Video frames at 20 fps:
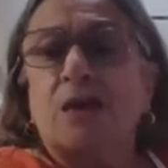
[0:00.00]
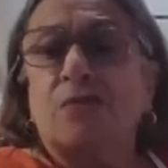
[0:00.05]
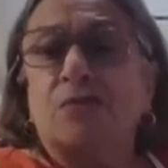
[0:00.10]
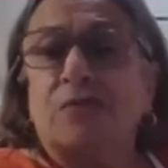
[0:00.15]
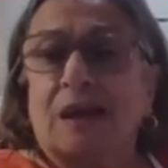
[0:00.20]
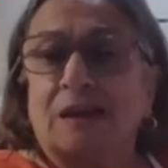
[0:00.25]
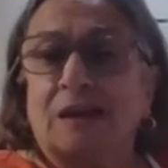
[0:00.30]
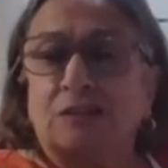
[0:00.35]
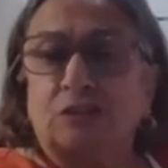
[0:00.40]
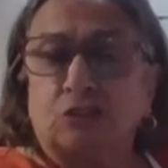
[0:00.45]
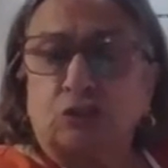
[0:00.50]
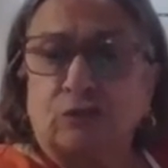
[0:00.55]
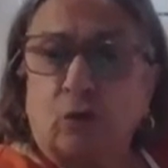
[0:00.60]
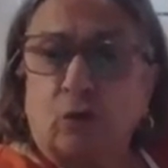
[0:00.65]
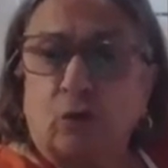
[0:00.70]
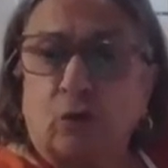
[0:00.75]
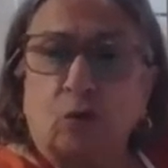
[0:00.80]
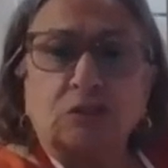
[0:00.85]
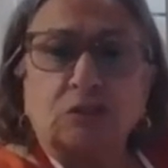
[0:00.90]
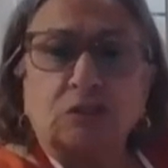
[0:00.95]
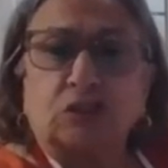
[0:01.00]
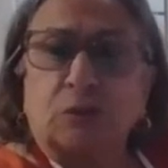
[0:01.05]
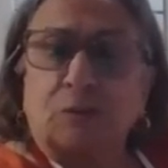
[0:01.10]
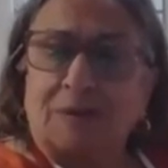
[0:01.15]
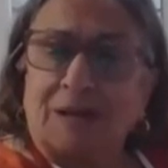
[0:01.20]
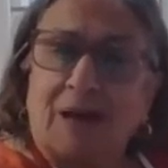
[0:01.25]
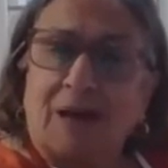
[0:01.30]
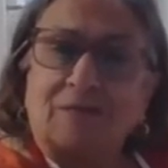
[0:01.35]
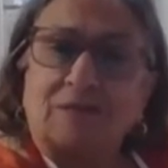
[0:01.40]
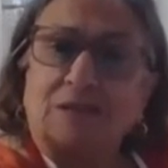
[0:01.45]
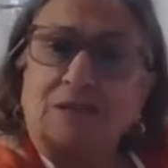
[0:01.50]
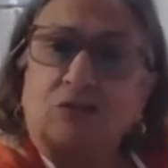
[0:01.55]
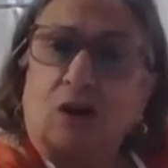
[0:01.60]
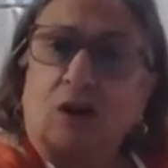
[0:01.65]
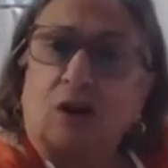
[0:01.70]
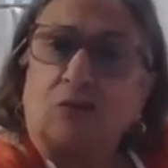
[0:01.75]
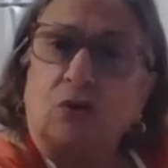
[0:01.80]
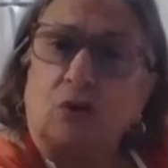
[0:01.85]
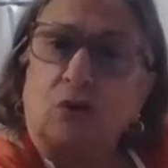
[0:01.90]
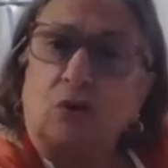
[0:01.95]
then of course she would have to
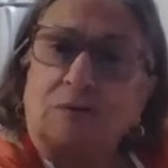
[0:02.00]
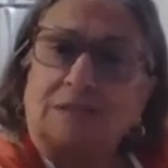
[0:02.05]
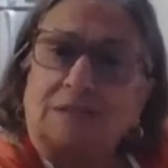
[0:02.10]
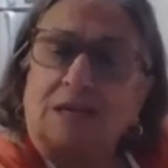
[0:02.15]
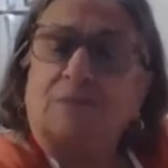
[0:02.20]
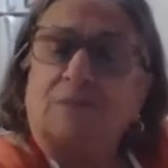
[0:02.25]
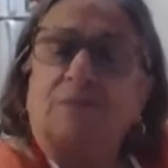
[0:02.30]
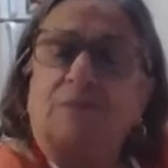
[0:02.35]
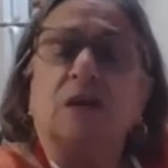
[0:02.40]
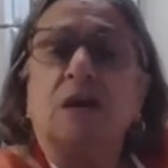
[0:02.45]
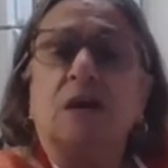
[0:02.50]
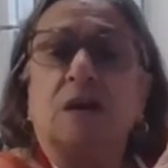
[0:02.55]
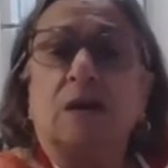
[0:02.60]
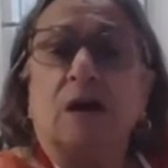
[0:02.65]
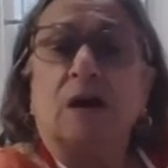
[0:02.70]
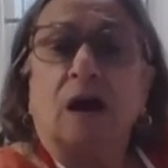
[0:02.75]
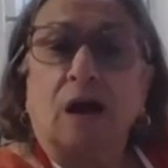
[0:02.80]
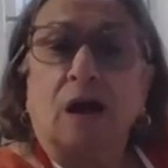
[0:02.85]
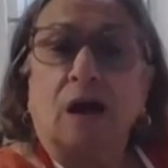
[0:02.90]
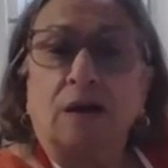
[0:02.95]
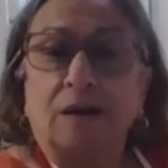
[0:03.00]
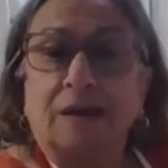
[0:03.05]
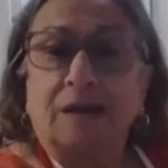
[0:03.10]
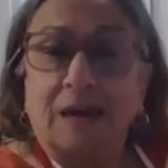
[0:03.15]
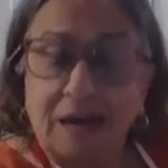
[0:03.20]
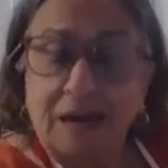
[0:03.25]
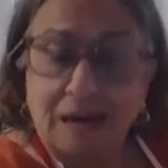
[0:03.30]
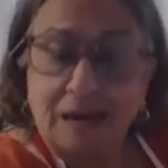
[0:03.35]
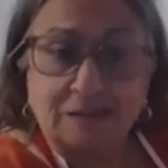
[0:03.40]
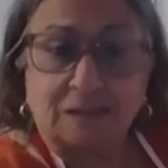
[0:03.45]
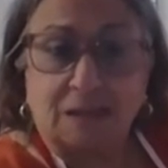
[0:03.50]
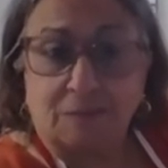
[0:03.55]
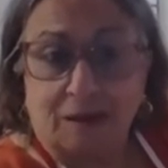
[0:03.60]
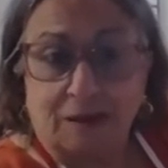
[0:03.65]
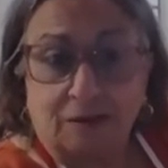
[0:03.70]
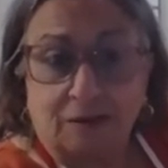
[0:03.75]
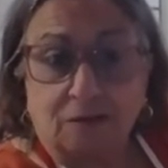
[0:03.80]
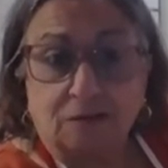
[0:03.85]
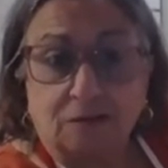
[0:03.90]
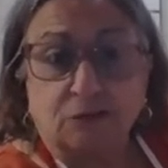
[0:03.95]
start using canned
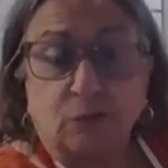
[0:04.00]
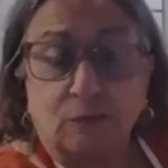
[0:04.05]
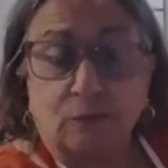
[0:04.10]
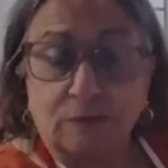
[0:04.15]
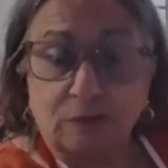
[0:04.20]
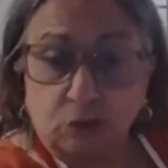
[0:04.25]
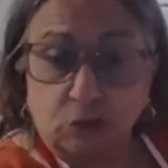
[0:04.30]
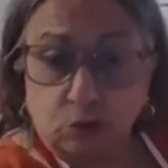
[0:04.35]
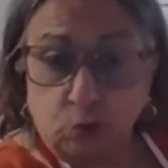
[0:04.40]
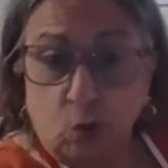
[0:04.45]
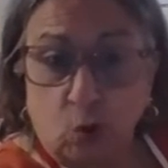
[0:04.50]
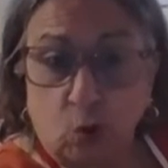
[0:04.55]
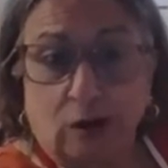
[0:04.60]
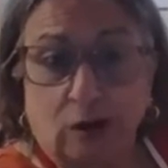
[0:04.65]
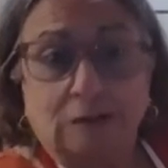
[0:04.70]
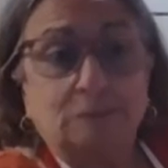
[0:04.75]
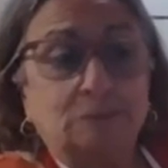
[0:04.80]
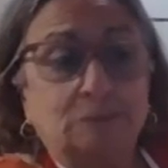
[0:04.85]
tomatoes from the store.